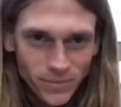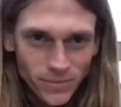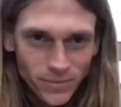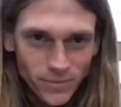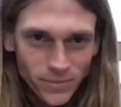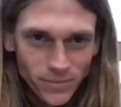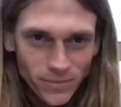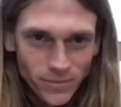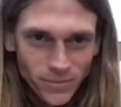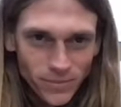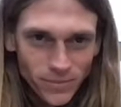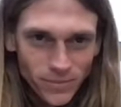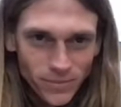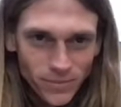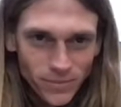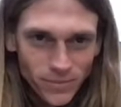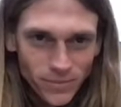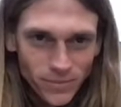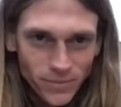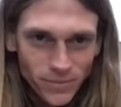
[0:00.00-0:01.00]

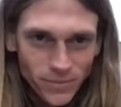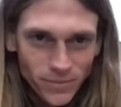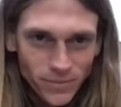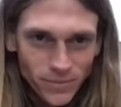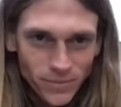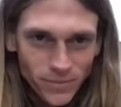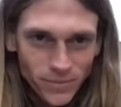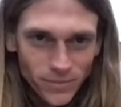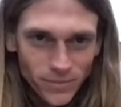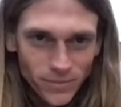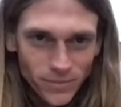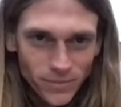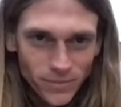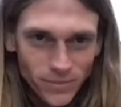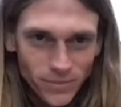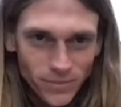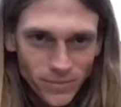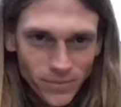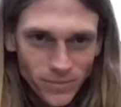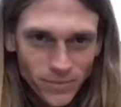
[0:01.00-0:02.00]

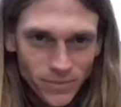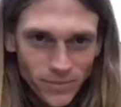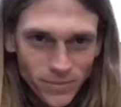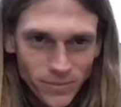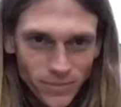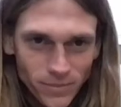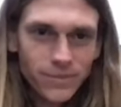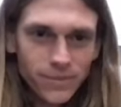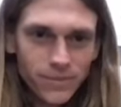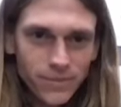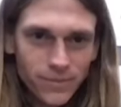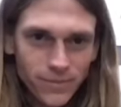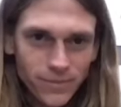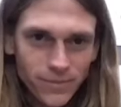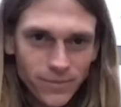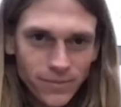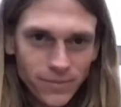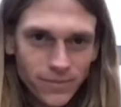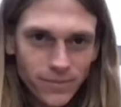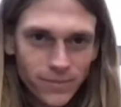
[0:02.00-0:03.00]

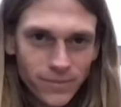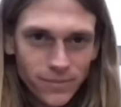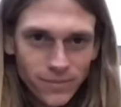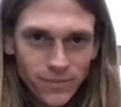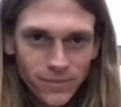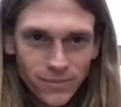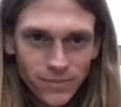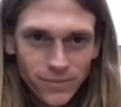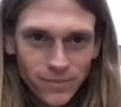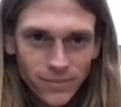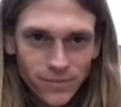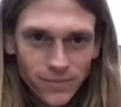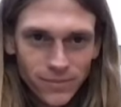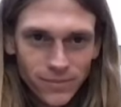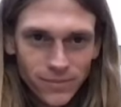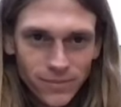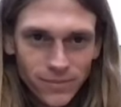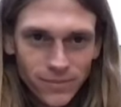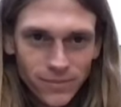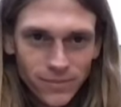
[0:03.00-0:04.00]

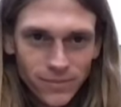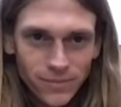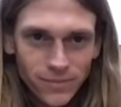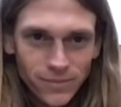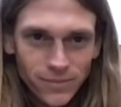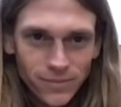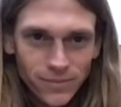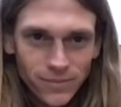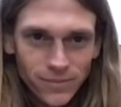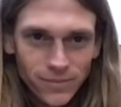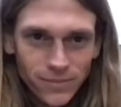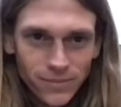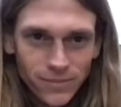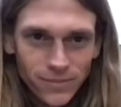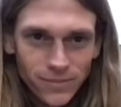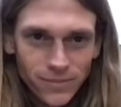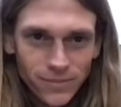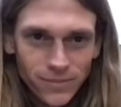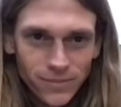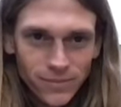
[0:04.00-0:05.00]

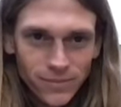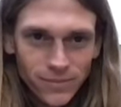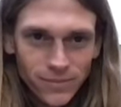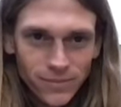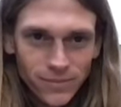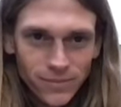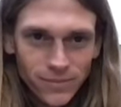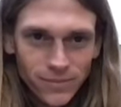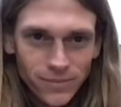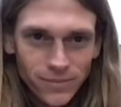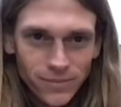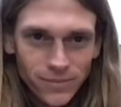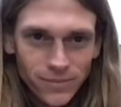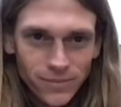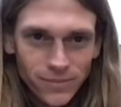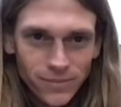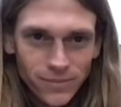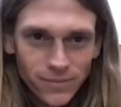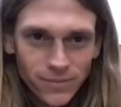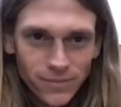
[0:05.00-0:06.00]

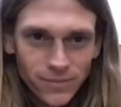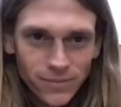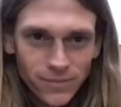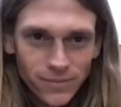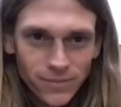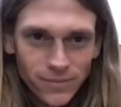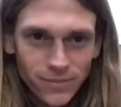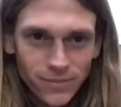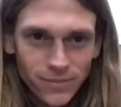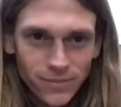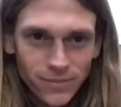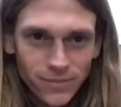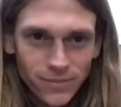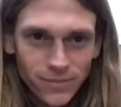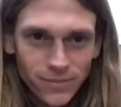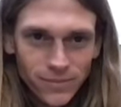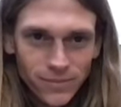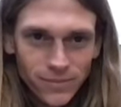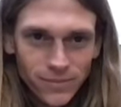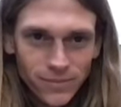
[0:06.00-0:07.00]

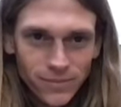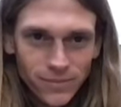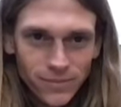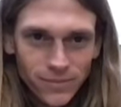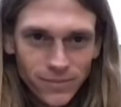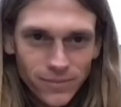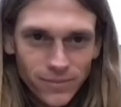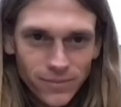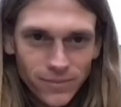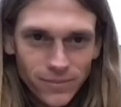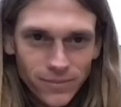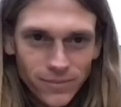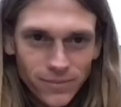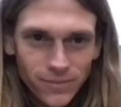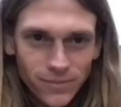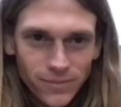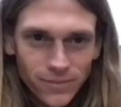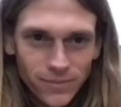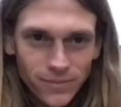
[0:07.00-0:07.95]
[no speech]